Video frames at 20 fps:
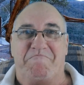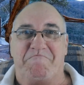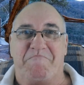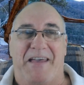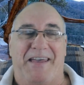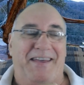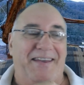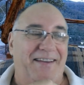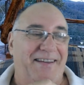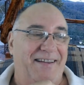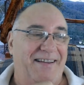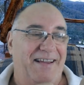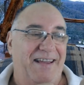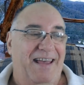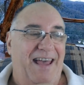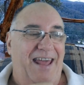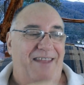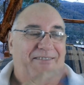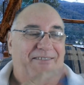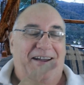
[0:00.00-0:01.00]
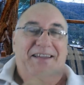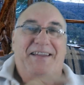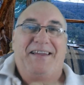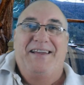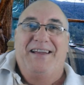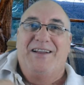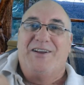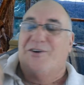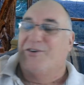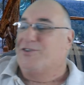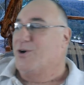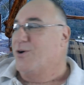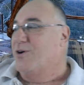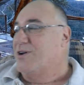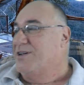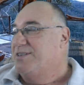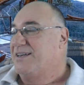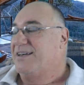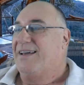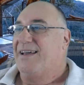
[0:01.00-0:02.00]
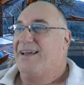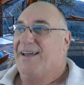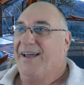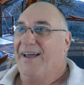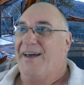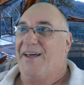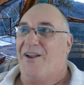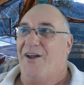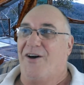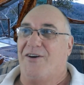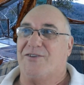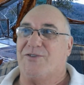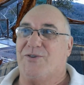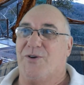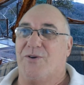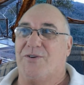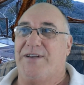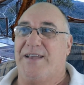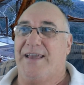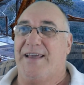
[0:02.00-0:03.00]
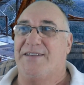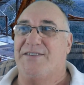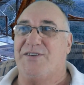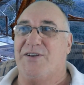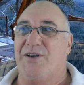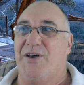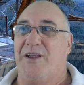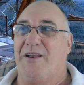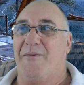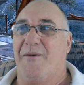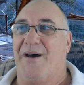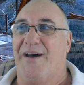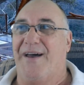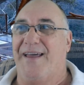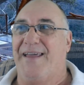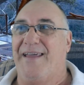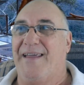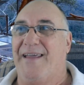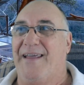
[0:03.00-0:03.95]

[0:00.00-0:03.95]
Yeah. Anyway, good talking to you, and I'll talk to you again soon. Bye.